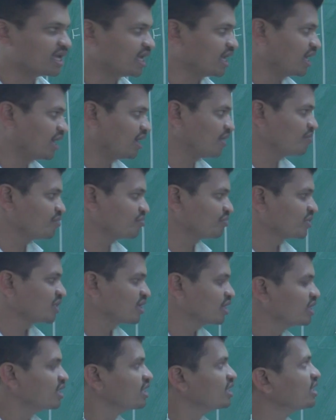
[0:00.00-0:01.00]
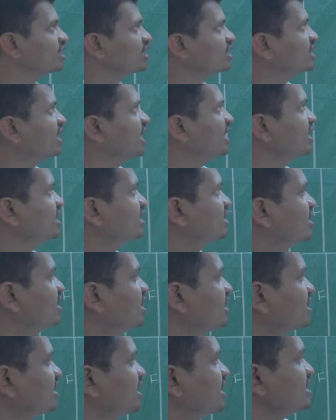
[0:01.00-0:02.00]
A. Then the
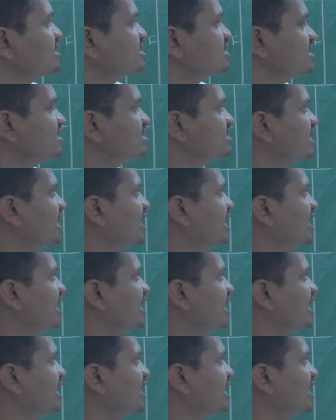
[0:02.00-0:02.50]
third case is